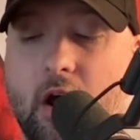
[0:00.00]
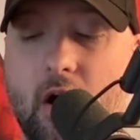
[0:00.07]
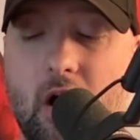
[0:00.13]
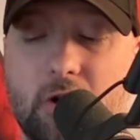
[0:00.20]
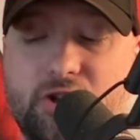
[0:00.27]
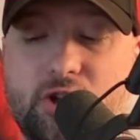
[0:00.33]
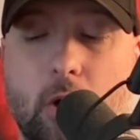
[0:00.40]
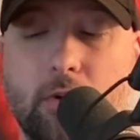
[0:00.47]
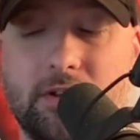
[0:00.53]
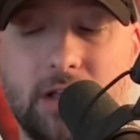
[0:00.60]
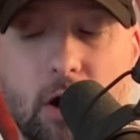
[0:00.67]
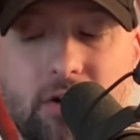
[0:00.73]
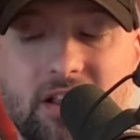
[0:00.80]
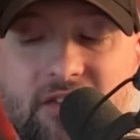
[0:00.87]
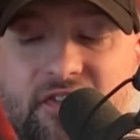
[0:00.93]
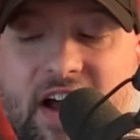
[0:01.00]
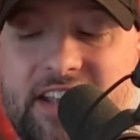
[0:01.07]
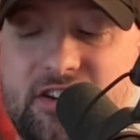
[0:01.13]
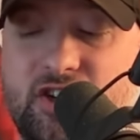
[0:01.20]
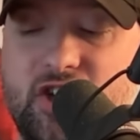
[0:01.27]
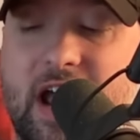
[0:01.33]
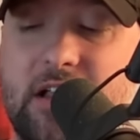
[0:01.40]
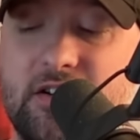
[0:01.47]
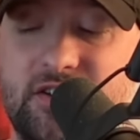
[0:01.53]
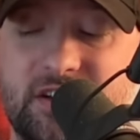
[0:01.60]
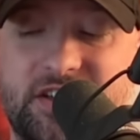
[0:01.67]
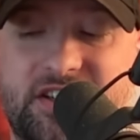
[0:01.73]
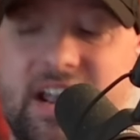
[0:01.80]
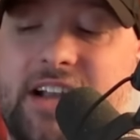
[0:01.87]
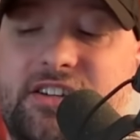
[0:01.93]
Also, Lola Vice
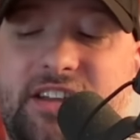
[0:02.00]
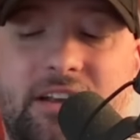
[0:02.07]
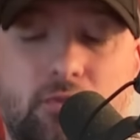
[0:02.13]
challenges Sexy